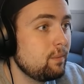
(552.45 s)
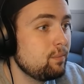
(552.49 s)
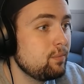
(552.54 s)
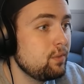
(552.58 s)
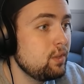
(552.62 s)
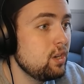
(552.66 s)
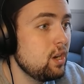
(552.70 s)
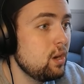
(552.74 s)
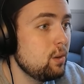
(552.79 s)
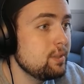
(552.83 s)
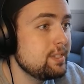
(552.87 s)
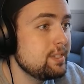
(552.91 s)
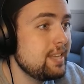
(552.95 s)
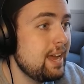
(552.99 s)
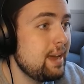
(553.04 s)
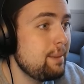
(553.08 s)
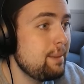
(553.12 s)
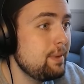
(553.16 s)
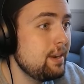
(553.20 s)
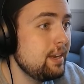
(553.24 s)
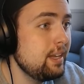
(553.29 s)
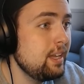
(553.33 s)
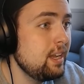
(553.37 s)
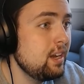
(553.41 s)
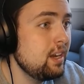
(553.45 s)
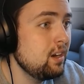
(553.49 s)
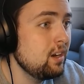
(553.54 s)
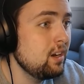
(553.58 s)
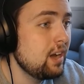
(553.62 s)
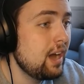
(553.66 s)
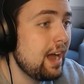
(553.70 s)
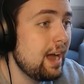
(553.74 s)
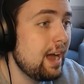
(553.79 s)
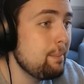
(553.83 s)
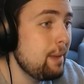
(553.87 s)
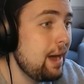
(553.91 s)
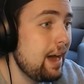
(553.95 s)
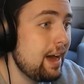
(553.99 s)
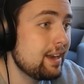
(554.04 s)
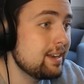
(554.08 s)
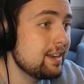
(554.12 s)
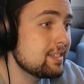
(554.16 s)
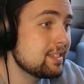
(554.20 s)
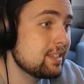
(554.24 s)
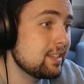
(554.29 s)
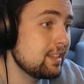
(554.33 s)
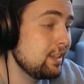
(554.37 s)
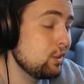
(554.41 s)
You know what's happening here? I'm
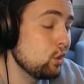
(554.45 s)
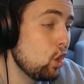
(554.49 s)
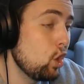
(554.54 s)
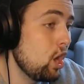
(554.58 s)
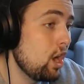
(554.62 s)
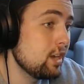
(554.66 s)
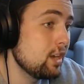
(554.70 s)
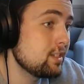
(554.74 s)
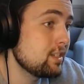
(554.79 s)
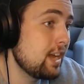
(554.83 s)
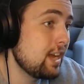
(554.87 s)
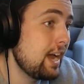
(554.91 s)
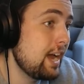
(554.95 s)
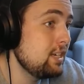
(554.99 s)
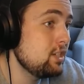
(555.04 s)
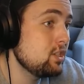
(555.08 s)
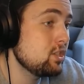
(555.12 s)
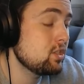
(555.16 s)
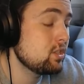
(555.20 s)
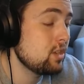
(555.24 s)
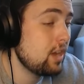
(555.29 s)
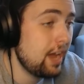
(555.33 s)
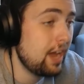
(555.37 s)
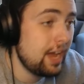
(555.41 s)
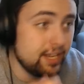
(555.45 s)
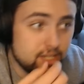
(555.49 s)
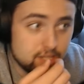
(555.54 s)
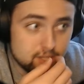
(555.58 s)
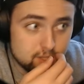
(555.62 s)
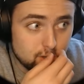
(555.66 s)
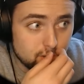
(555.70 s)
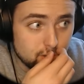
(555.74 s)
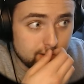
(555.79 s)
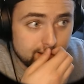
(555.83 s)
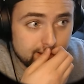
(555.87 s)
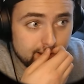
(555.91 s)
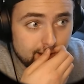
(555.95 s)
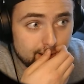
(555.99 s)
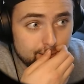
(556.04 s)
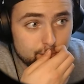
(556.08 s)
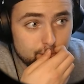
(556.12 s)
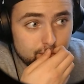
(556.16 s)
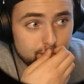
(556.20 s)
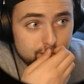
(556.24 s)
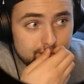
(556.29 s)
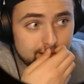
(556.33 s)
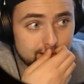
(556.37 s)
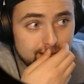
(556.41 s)
honestly lost. I just I just know that y'all
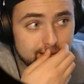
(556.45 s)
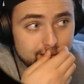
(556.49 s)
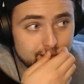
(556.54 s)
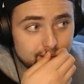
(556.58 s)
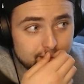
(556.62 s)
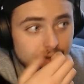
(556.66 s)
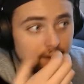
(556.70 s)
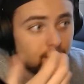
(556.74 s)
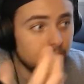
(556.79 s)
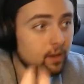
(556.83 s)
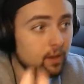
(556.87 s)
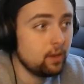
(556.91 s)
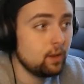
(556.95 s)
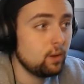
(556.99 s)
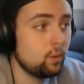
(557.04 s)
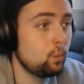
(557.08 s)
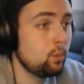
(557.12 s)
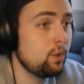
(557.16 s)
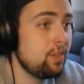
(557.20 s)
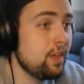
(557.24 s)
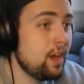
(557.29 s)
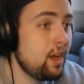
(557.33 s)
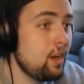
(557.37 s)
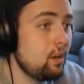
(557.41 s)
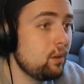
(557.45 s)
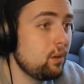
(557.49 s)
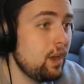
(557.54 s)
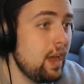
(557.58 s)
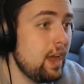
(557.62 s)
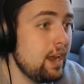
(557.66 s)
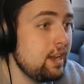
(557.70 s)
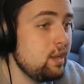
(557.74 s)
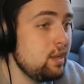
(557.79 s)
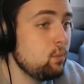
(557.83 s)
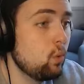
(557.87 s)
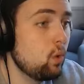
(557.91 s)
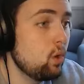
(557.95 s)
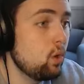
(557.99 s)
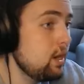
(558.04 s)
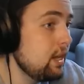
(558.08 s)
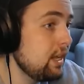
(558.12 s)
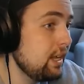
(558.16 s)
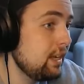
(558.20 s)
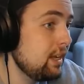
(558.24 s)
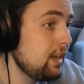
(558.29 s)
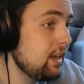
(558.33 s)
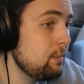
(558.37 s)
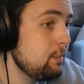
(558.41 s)
moved in without any
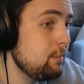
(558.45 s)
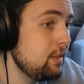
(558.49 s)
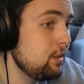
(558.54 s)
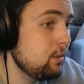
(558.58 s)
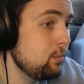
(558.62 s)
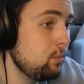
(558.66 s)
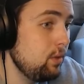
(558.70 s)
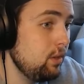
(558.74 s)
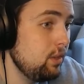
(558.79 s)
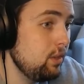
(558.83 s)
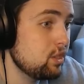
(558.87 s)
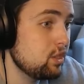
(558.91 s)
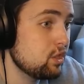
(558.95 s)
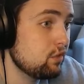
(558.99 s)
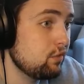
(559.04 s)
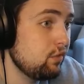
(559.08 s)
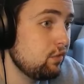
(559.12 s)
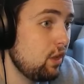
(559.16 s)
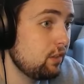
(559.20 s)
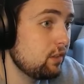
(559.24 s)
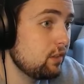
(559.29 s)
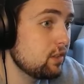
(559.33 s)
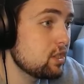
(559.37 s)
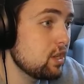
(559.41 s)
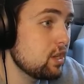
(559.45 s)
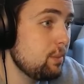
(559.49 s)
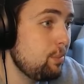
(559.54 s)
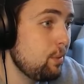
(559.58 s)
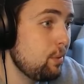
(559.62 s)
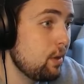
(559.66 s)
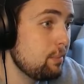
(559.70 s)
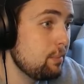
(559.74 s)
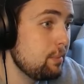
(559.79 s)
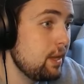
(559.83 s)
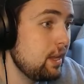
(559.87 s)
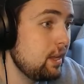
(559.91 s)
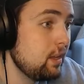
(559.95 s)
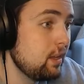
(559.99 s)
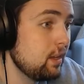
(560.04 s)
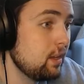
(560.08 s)
warning. I mean, they really just flung this up on me.